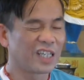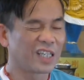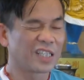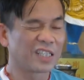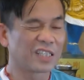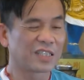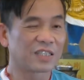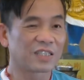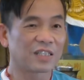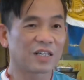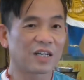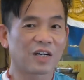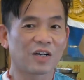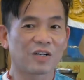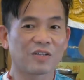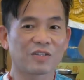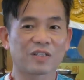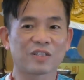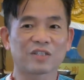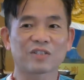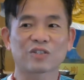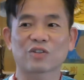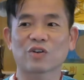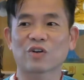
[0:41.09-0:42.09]
So the
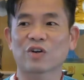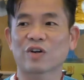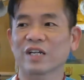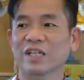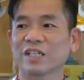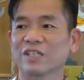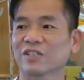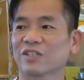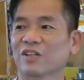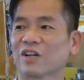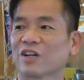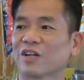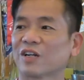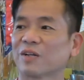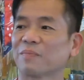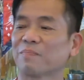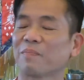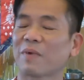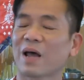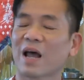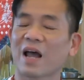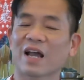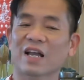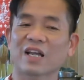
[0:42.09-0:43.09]
story started
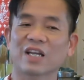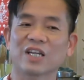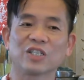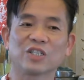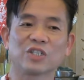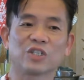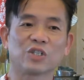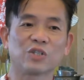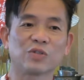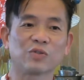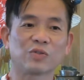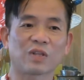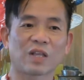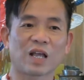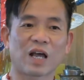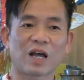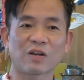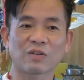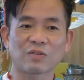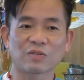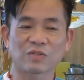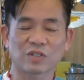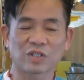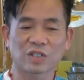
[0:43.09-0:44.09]
back in
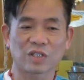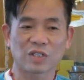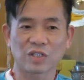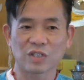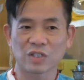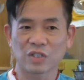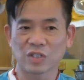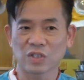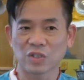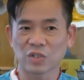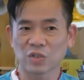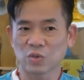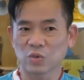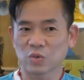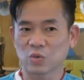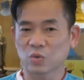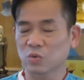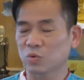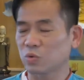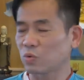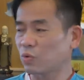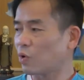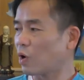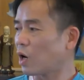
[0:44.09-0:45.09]

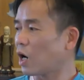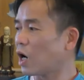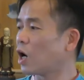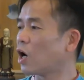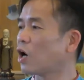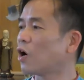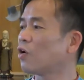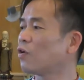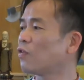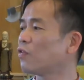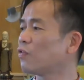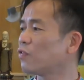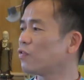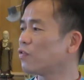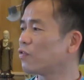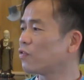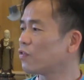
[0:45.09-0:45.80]
2012,